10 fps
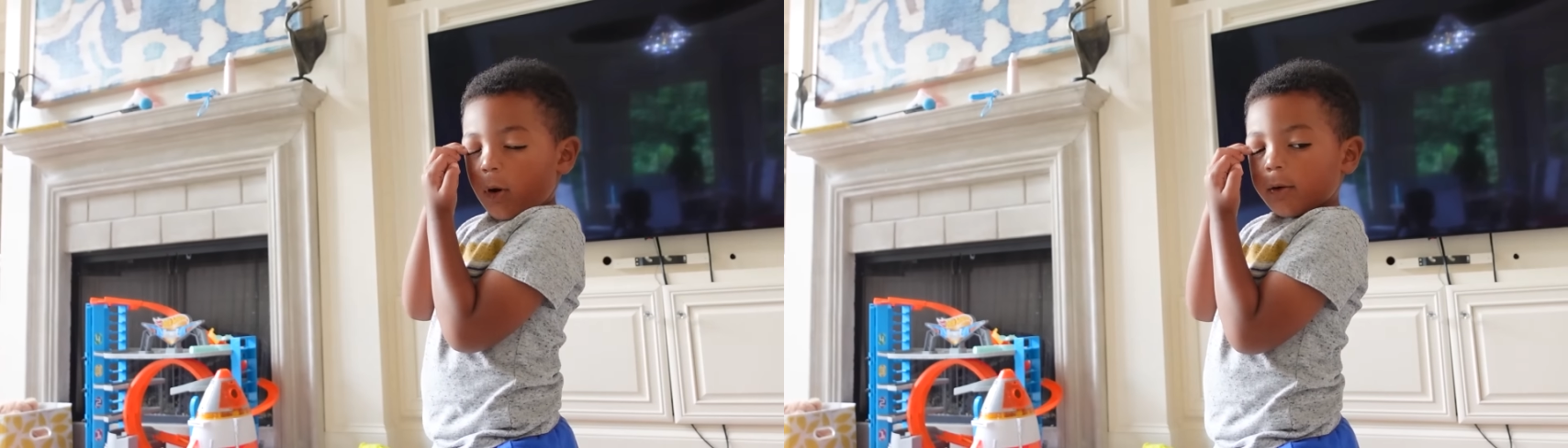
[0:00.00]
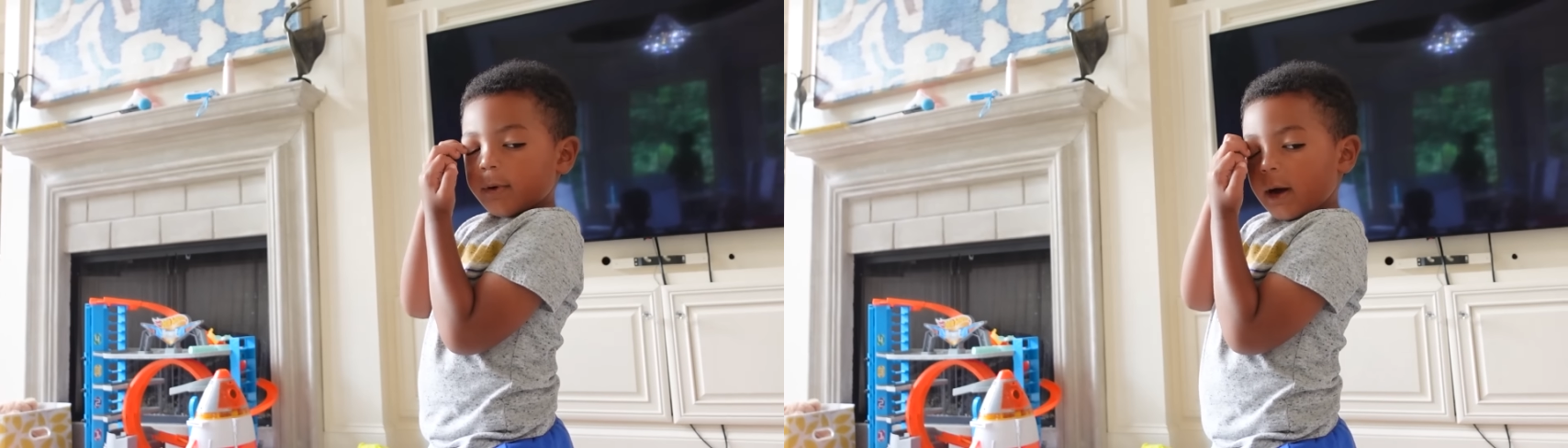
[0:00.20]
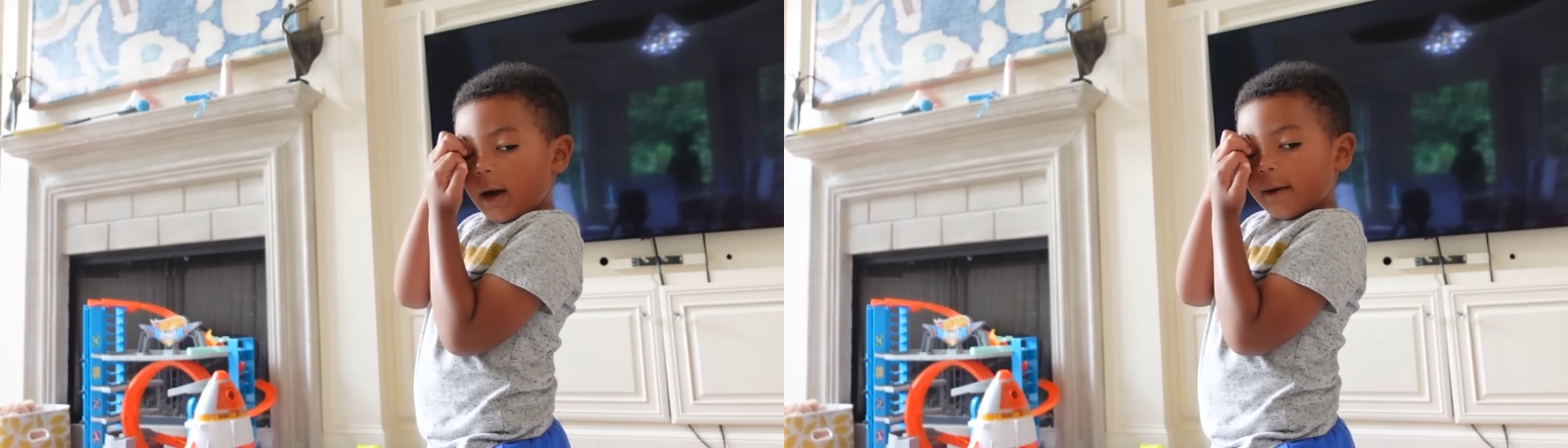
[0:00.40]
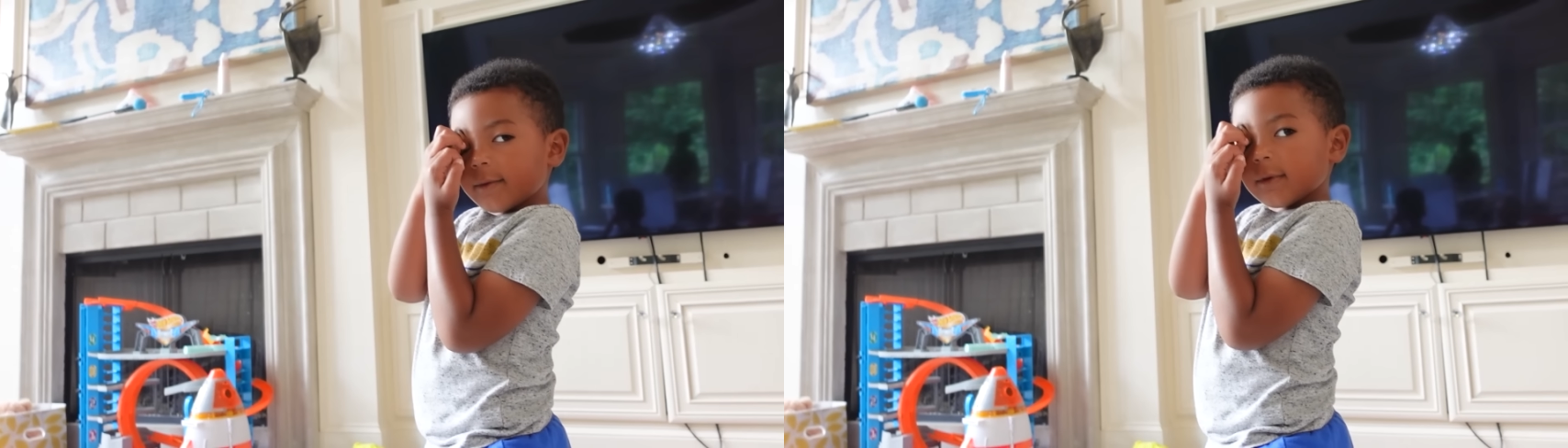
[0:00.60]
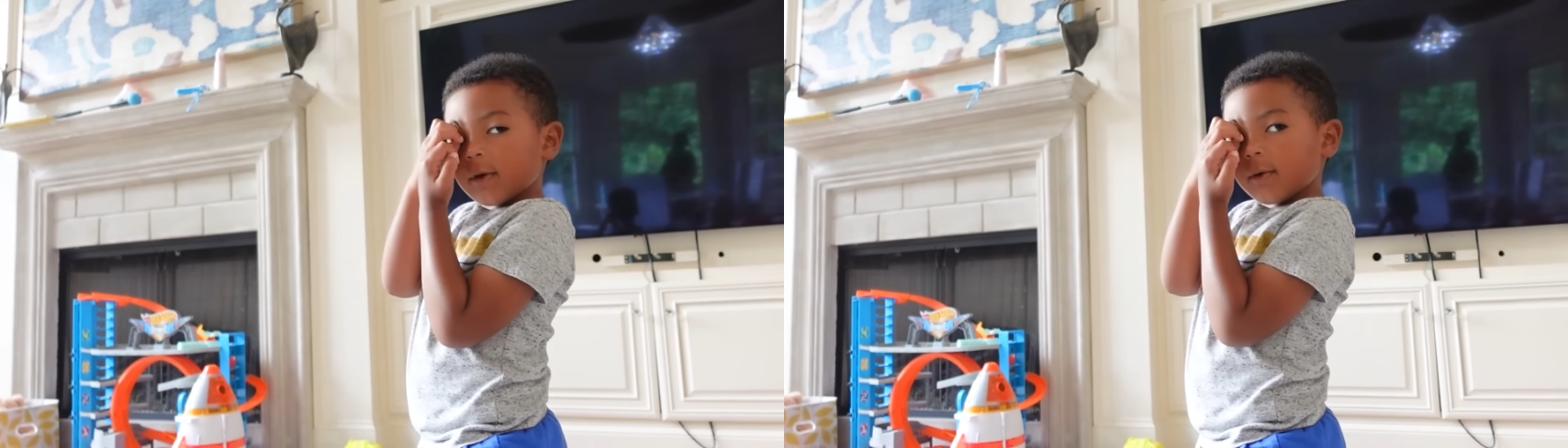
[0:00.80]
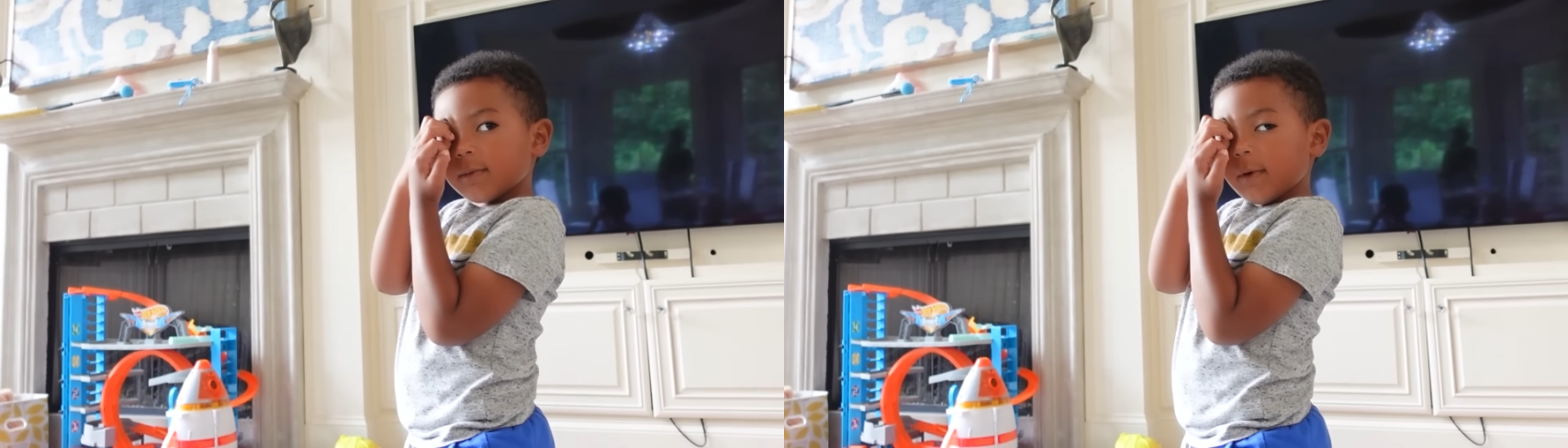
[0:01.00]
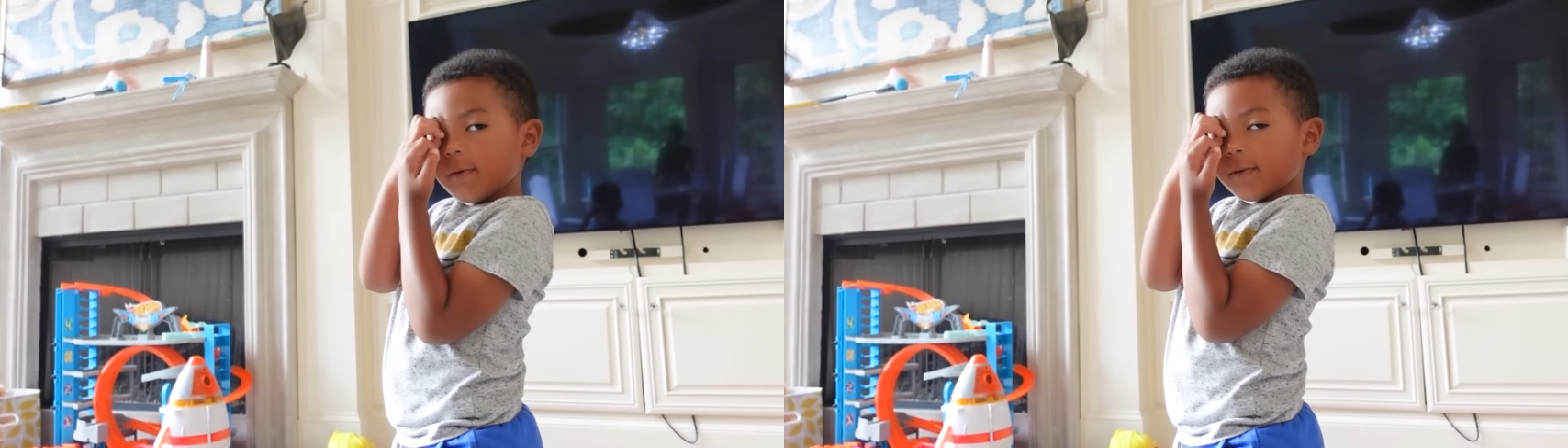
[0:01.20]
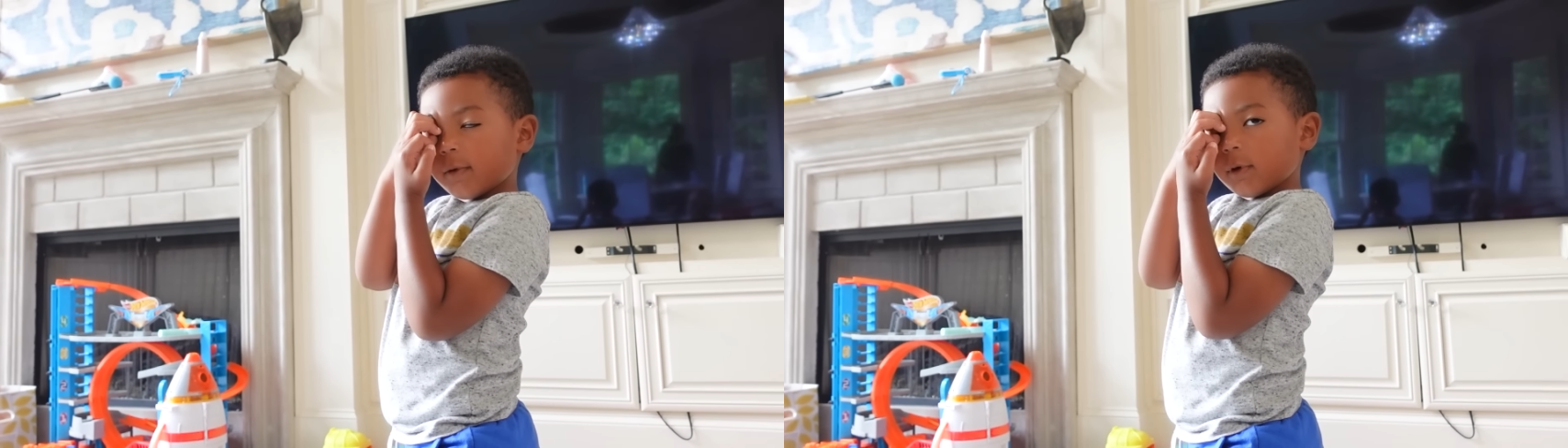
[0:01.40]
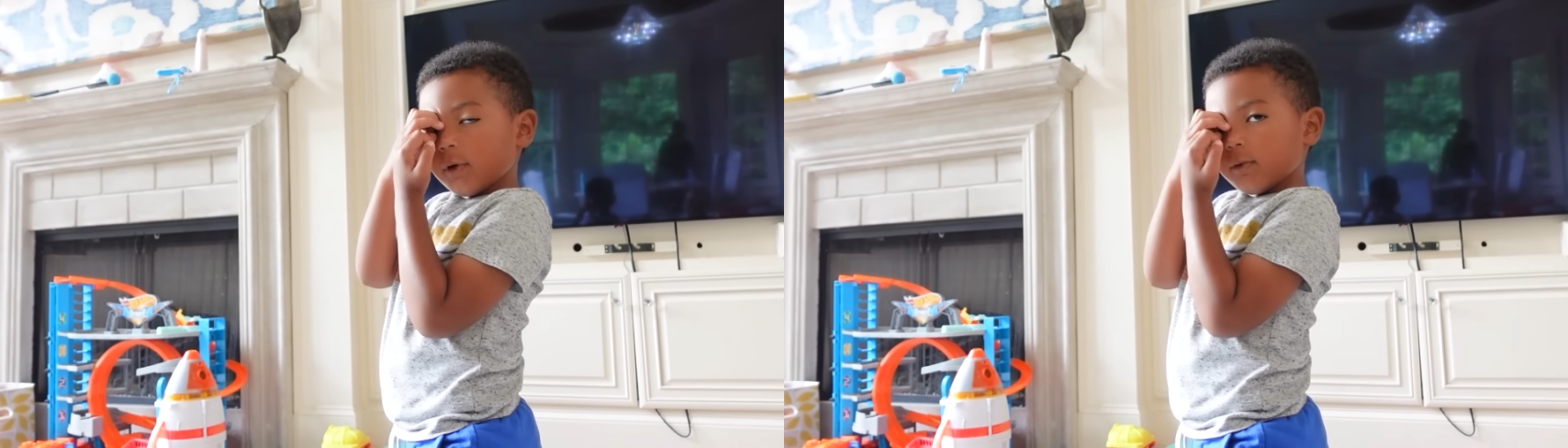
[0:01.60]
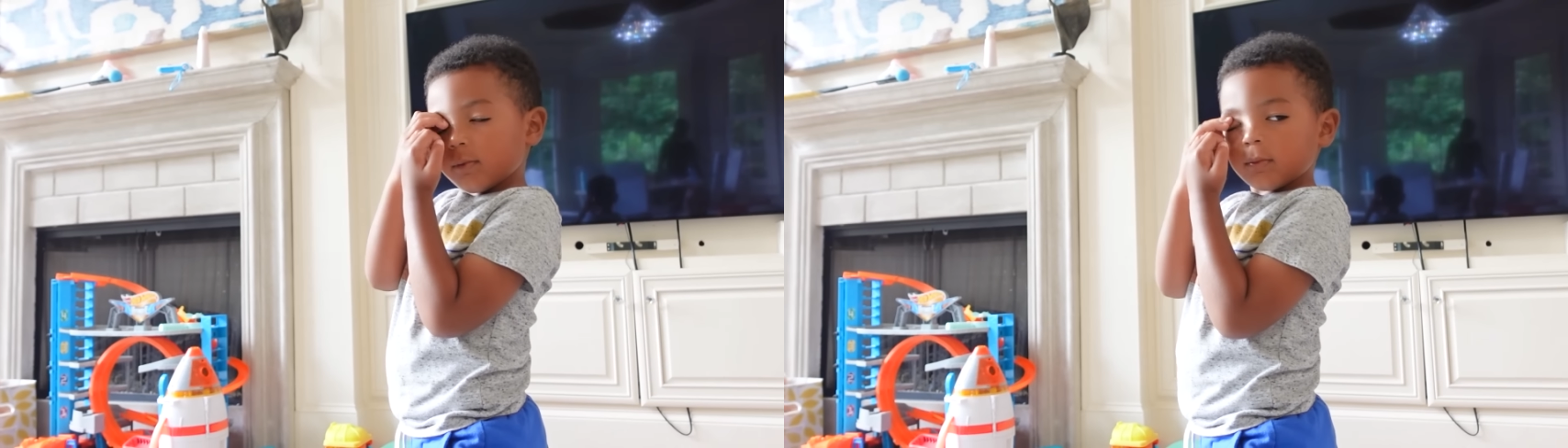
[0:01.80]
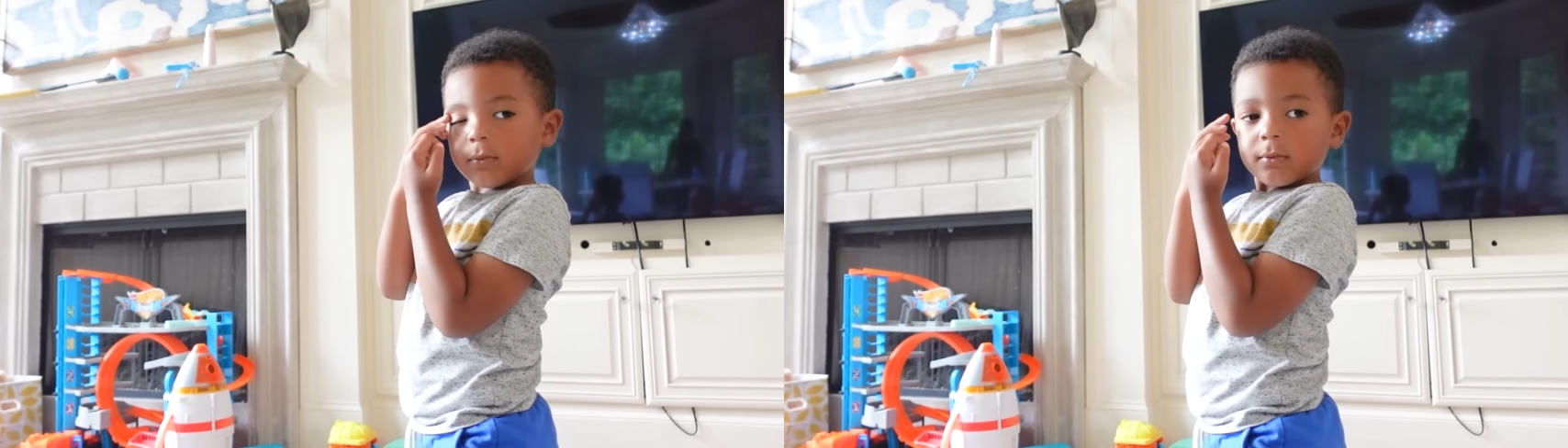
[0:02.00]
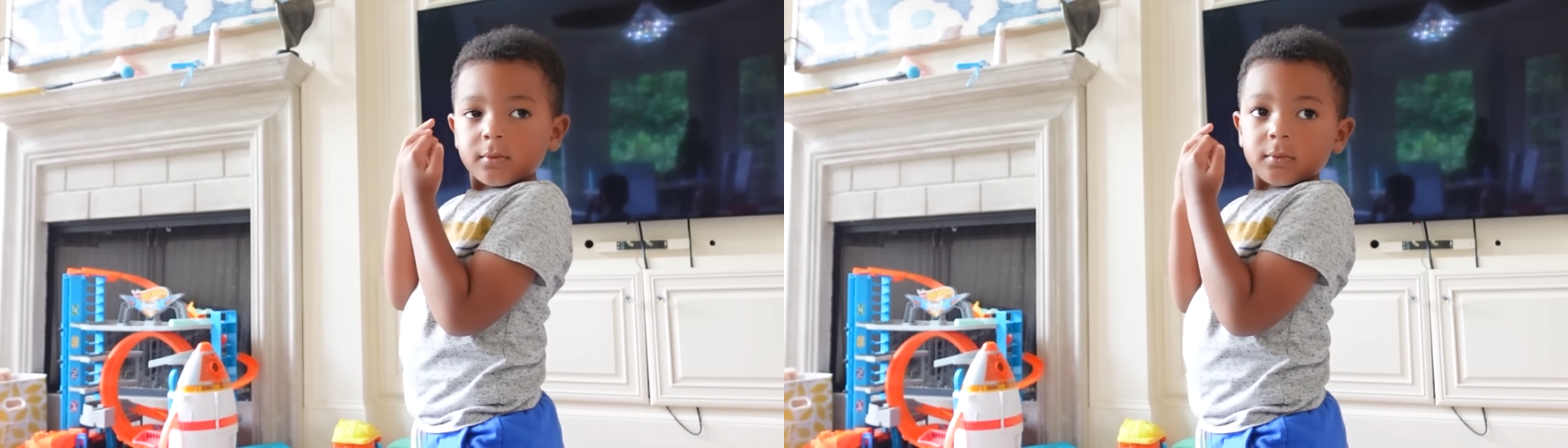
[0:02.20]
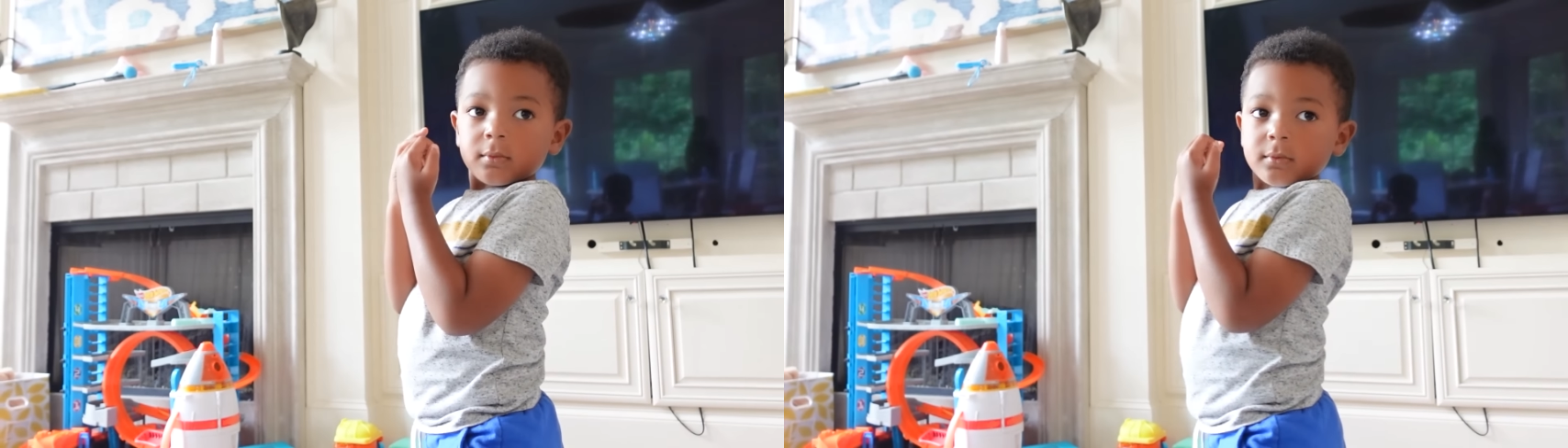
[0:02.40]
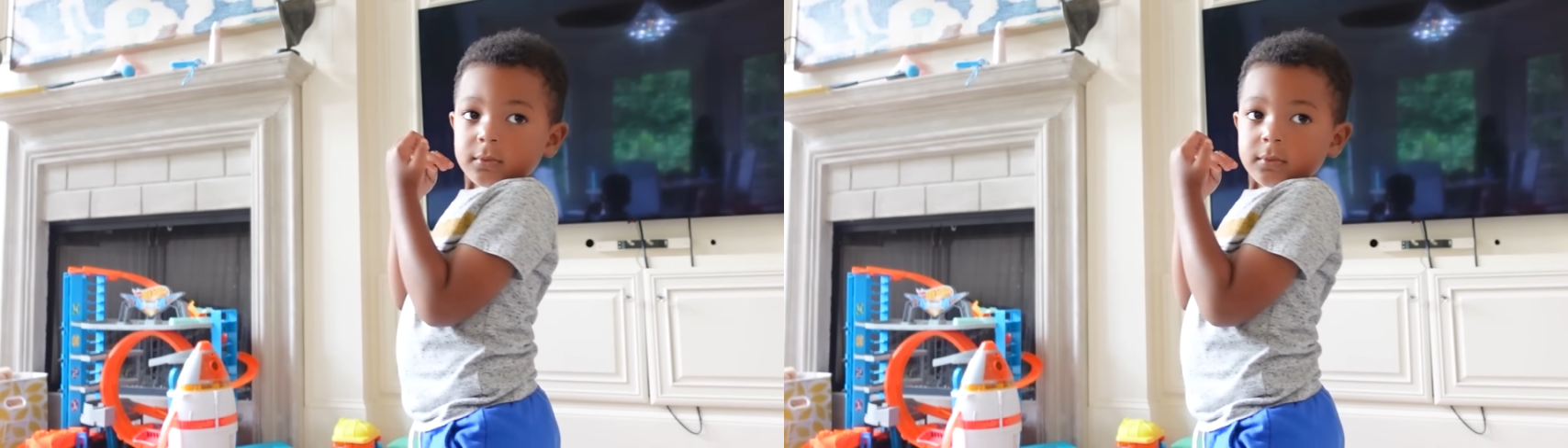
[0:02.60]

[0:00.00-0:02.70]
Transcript: Mara, have another move. Another move, let's see it.